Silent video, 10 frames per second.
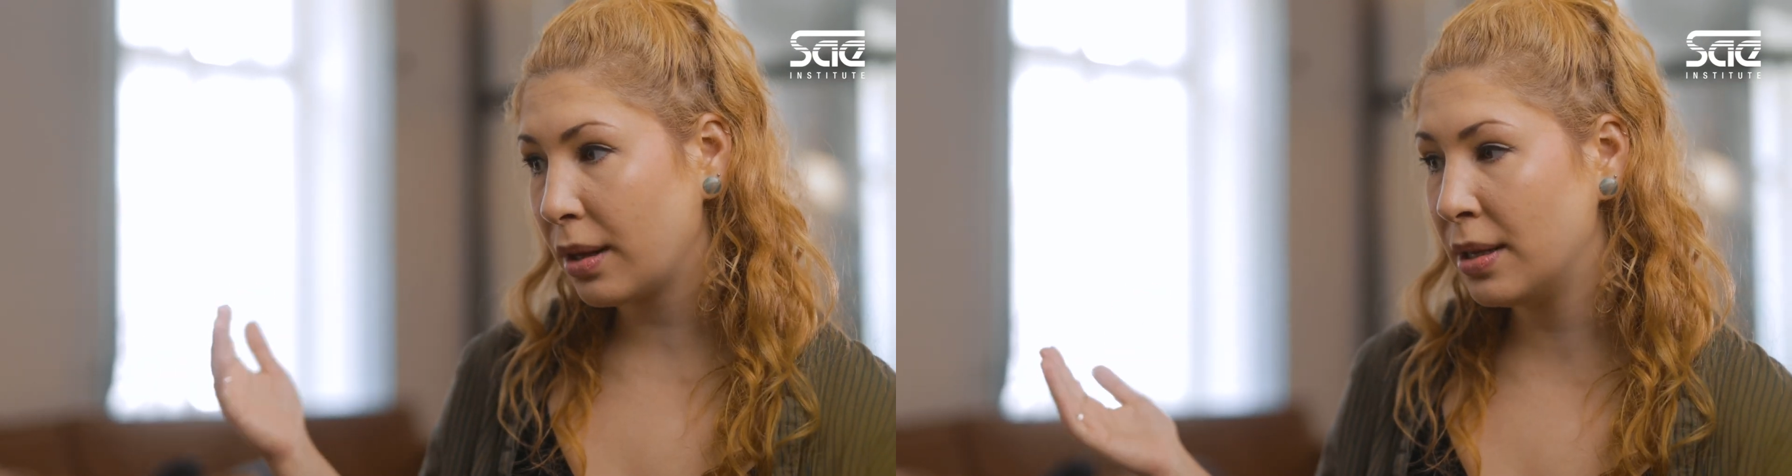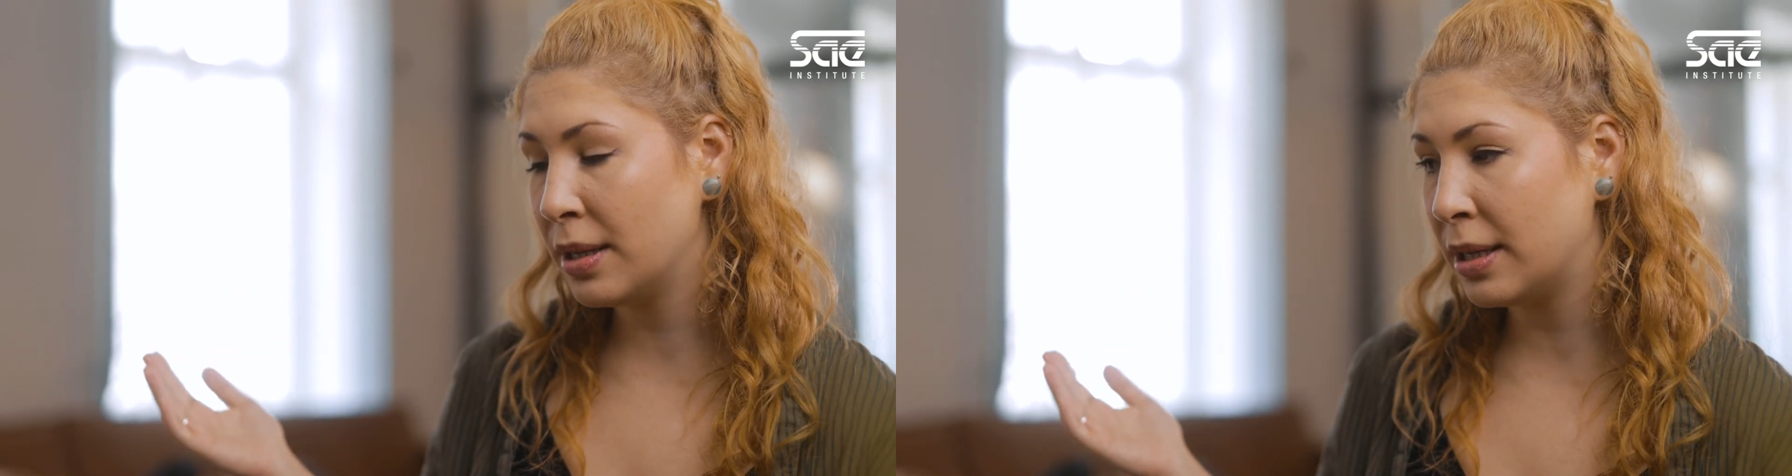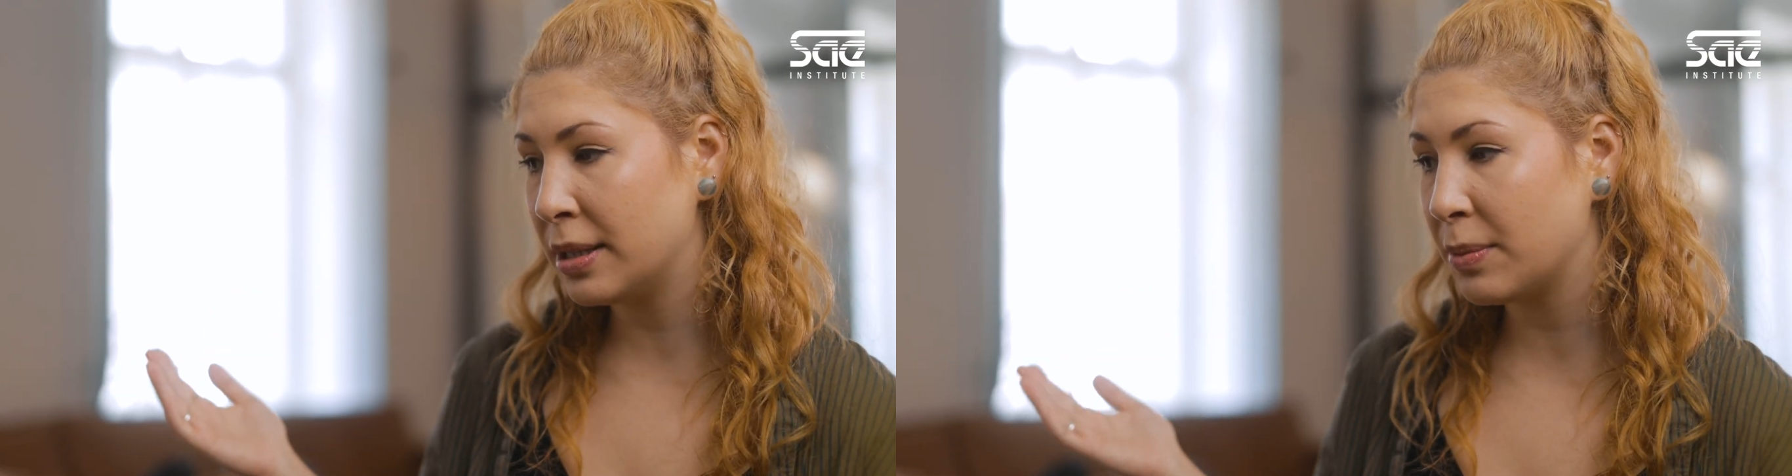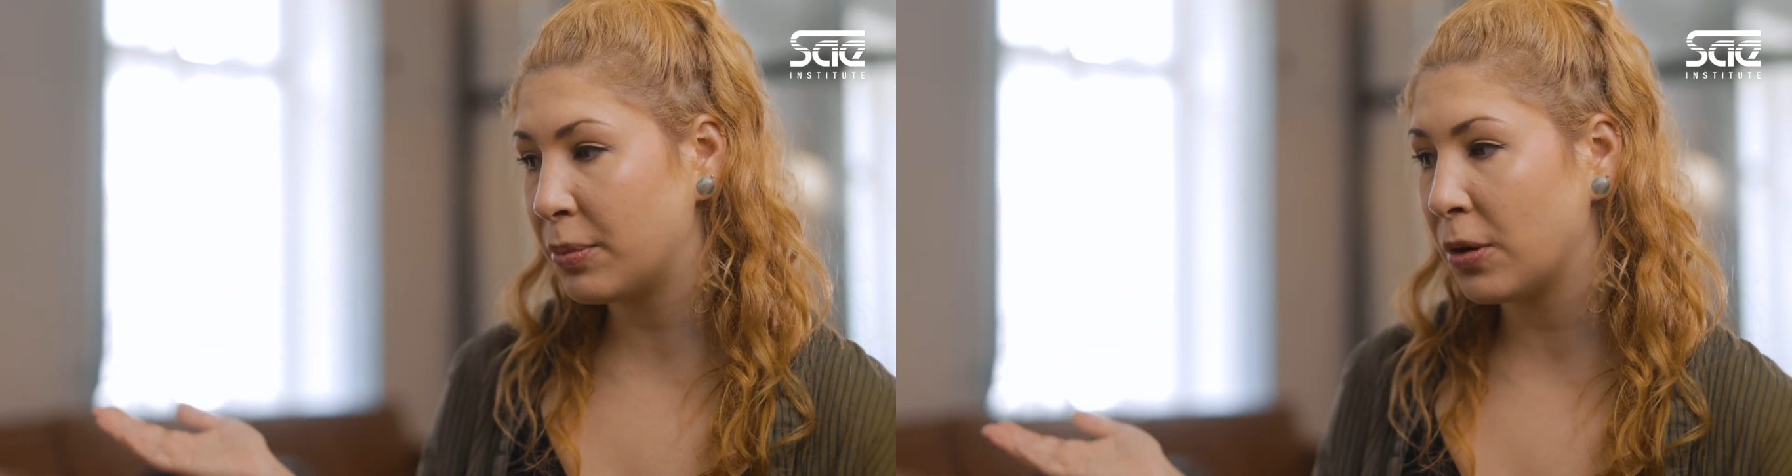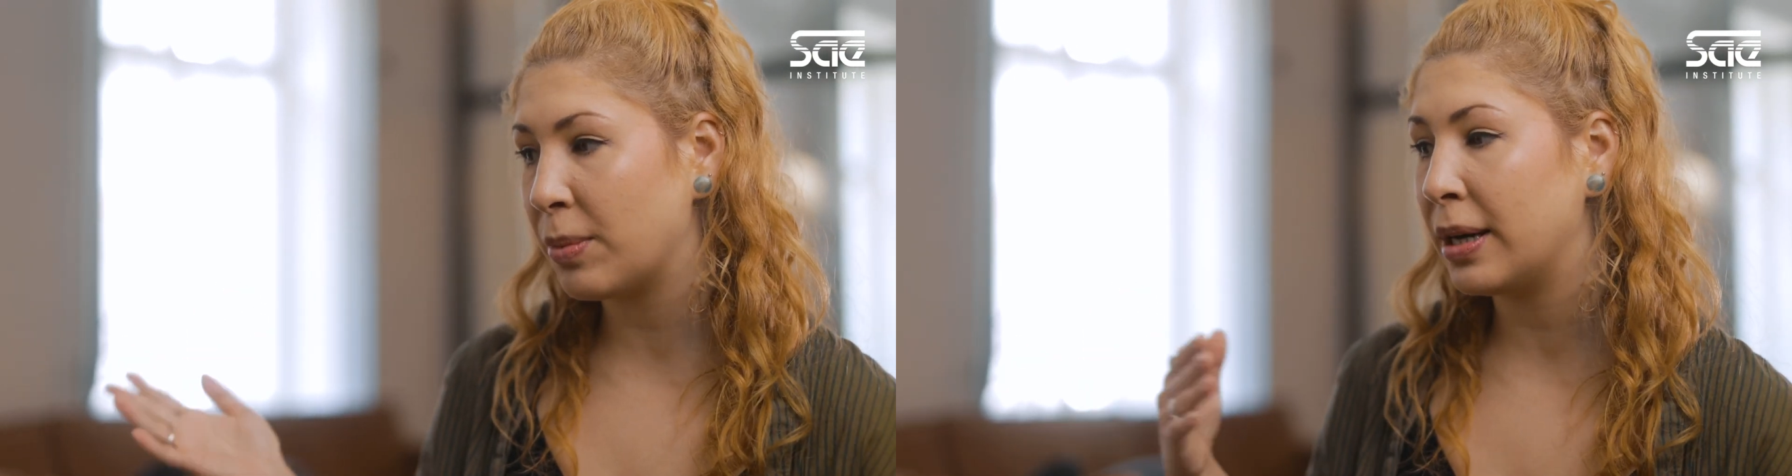in the
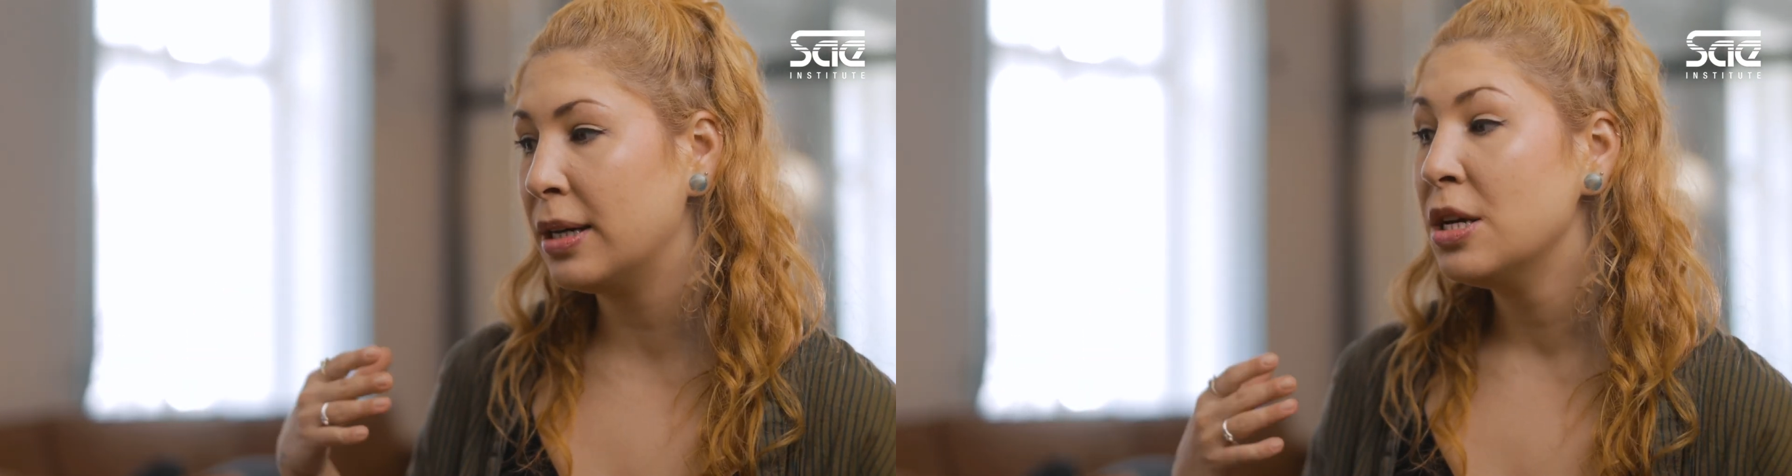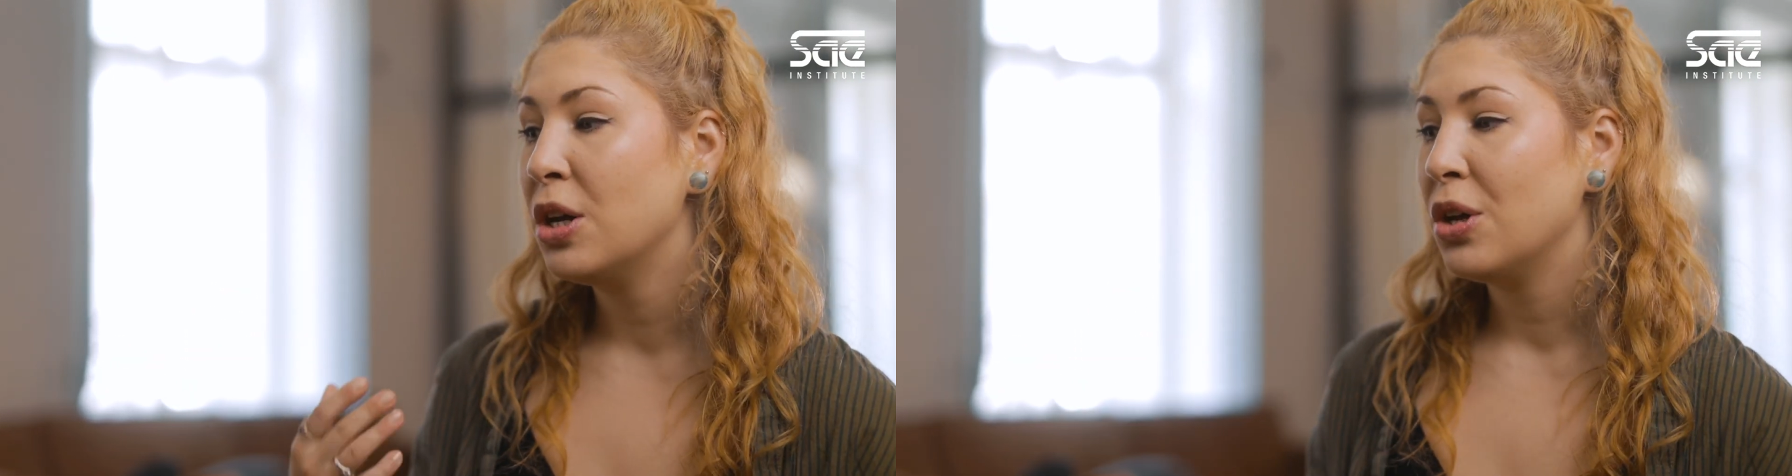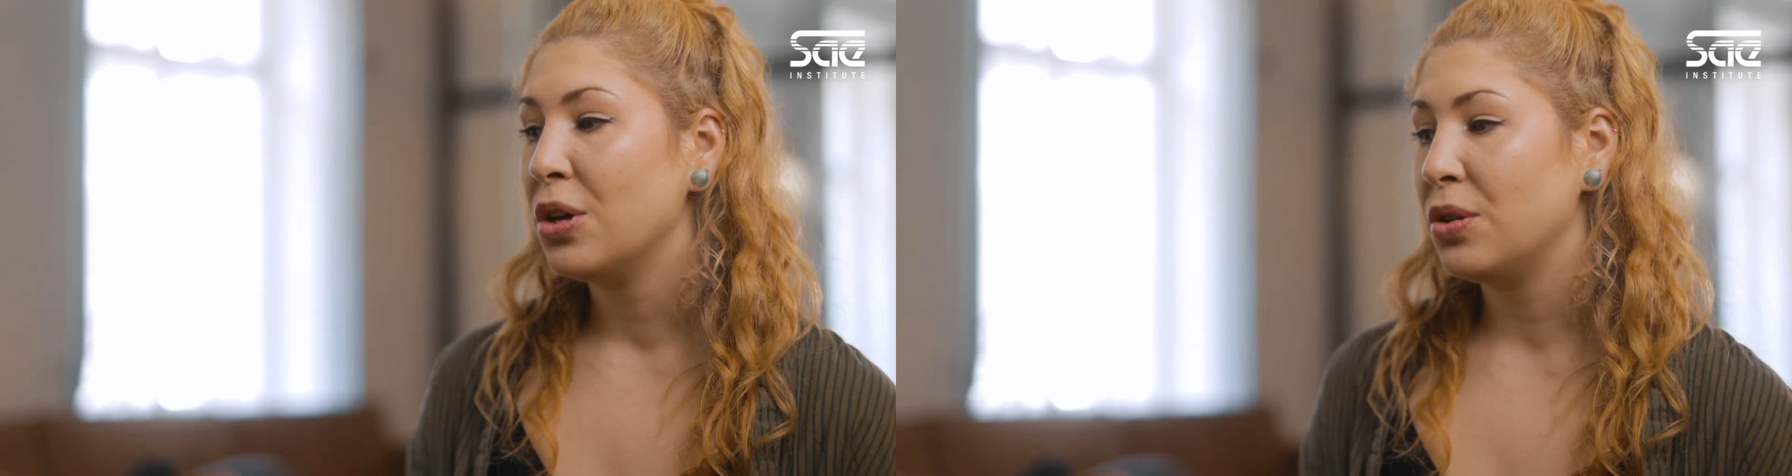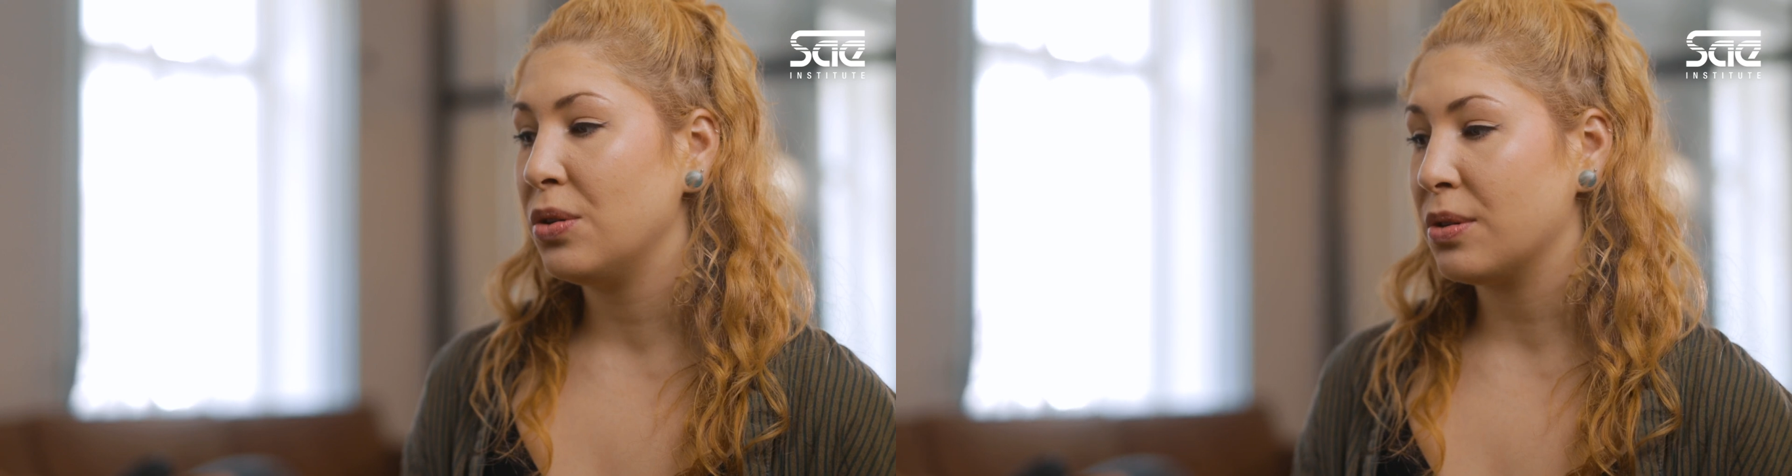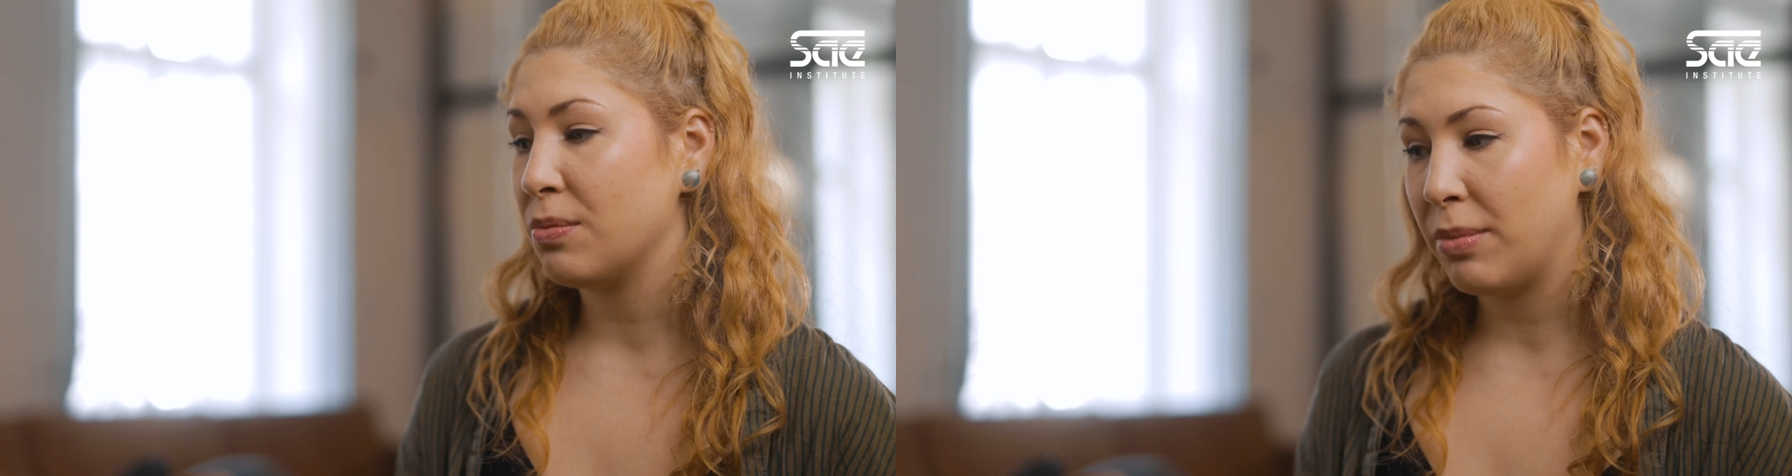diploma,
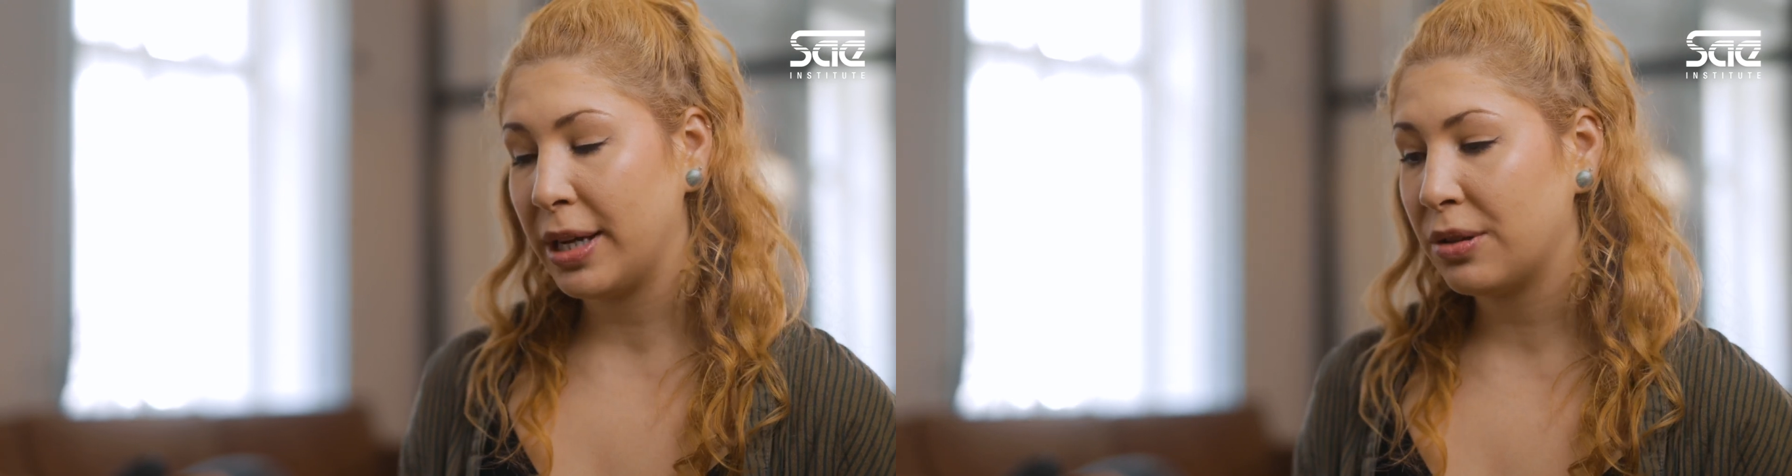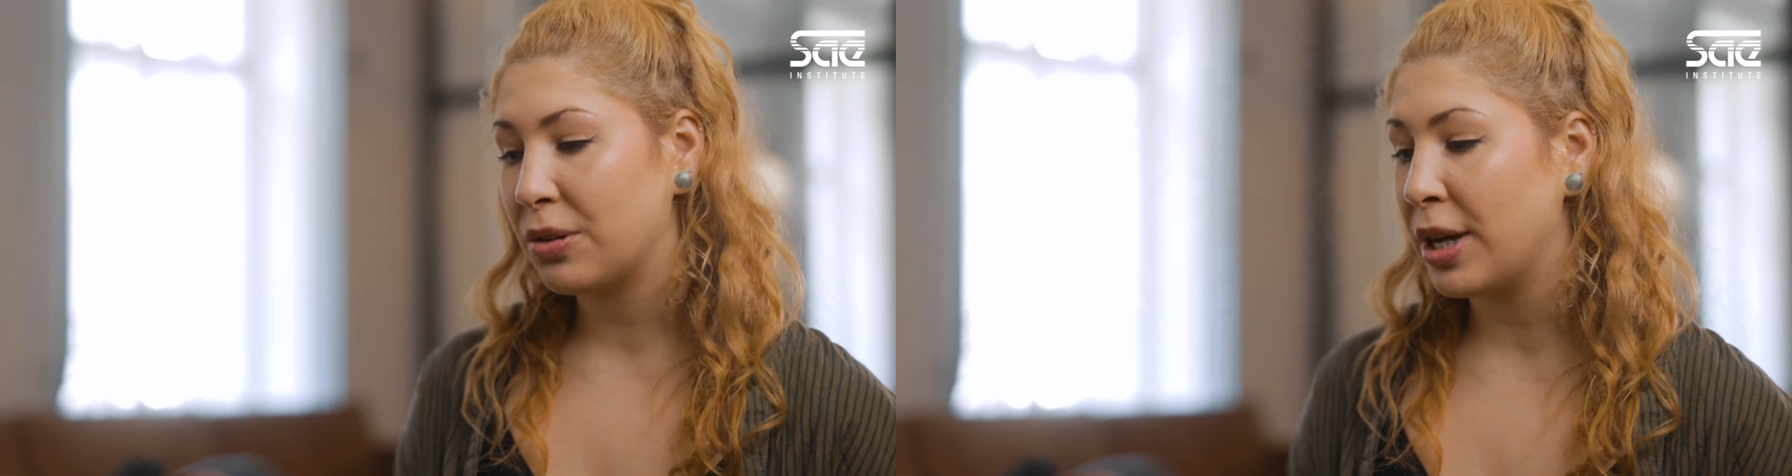make